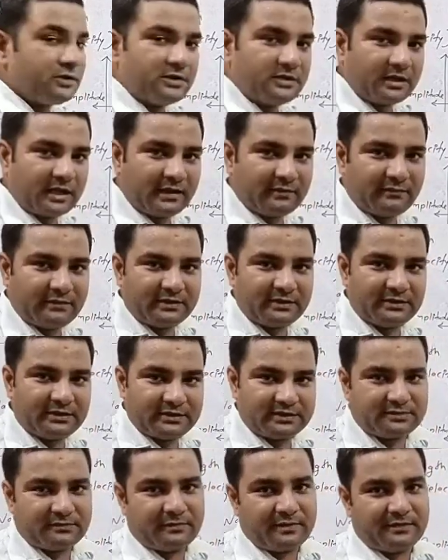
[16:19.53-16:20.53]
traveling
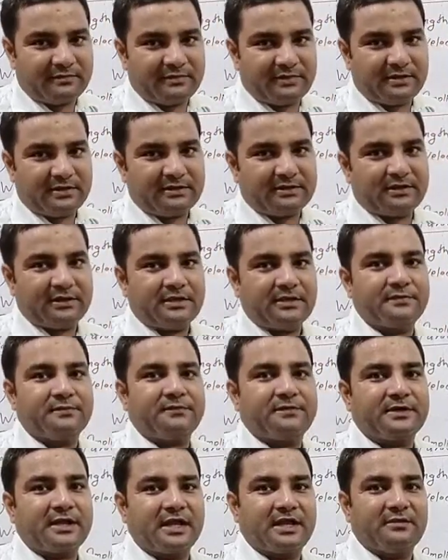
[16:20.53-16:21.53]
this wavelength,
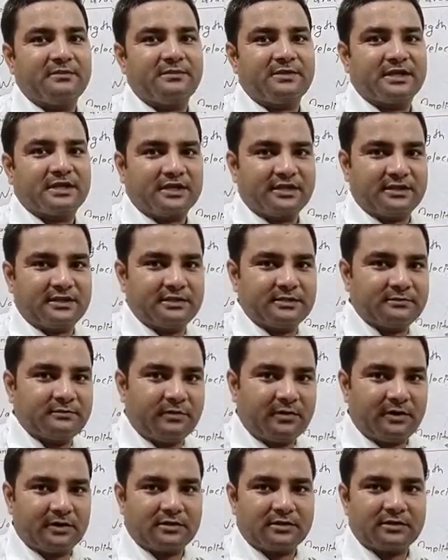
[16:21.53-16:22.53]
if time taken is
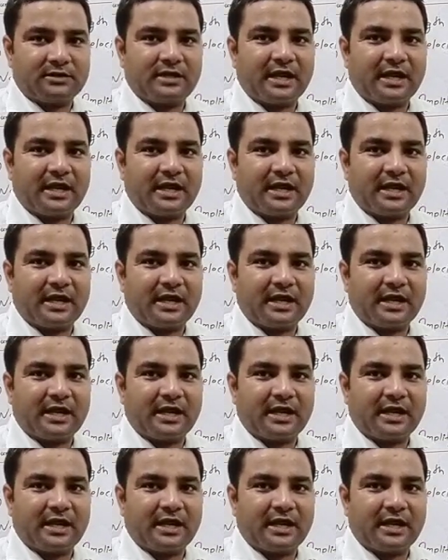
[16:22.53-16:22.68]
what?